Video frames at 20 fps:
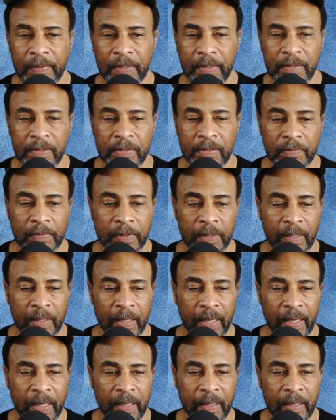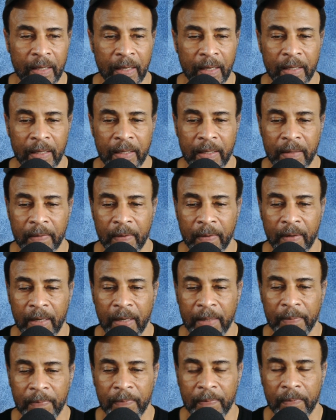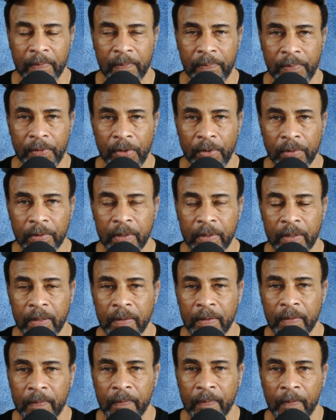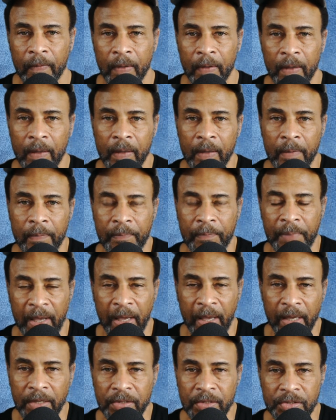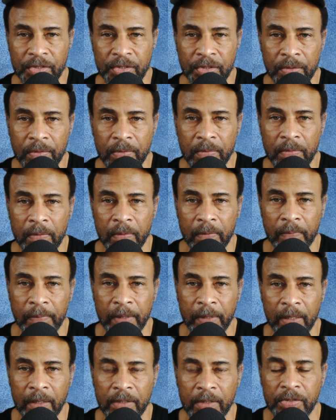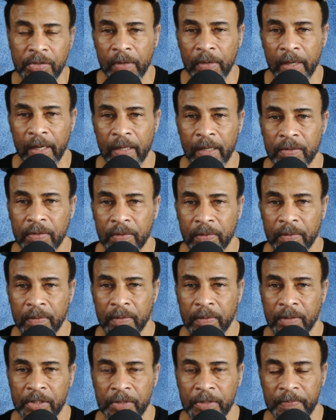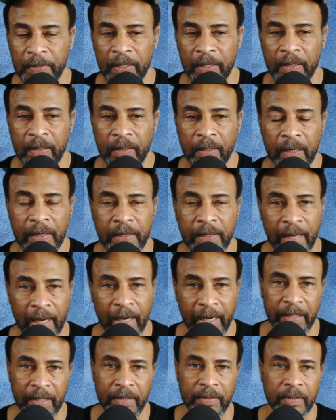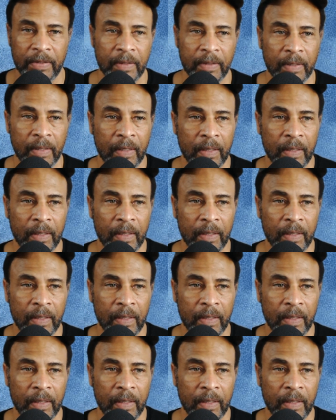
This is when a broker pays you because you had to spend a night.